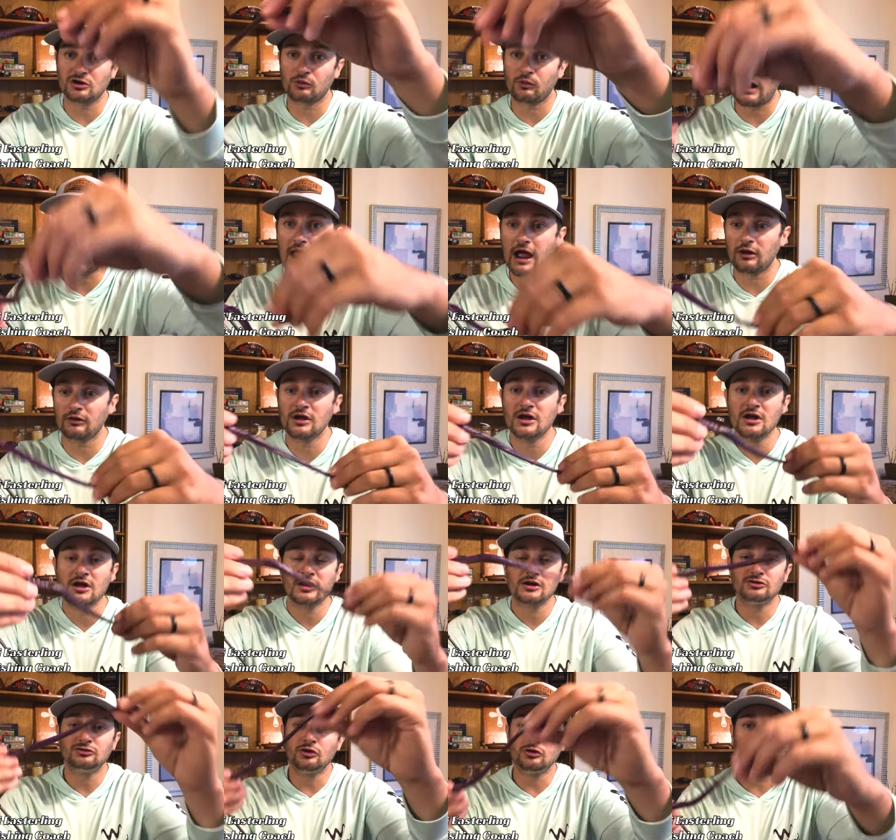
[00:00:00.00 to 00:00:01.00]
around,
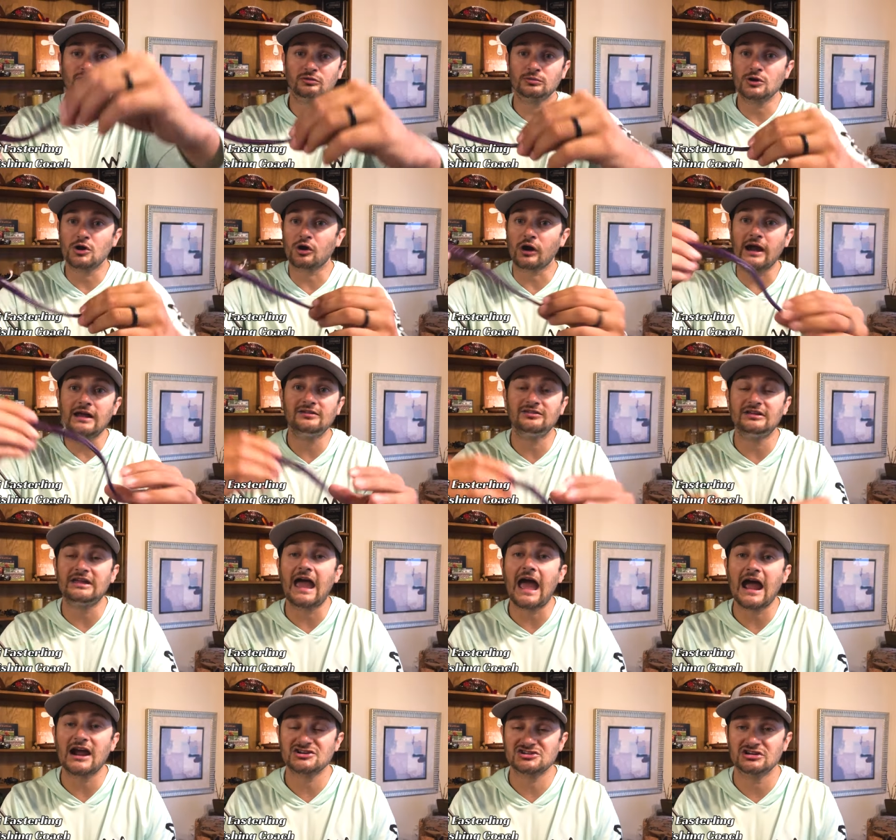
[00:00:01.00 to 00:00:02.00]
doing some crazy
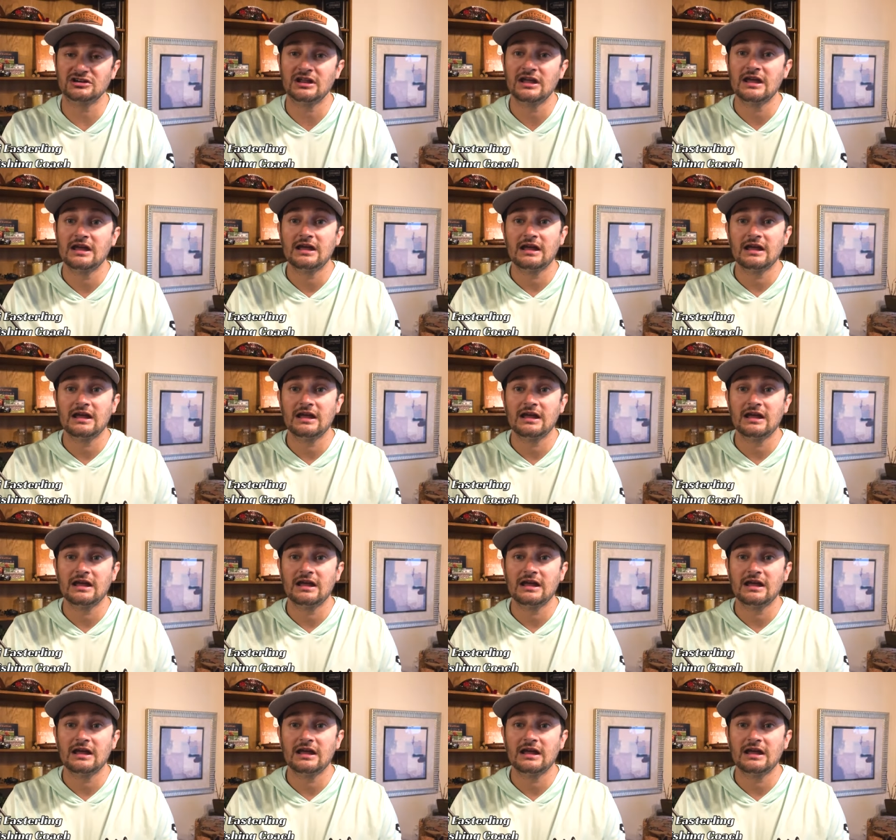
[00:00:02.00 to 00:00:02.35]
action.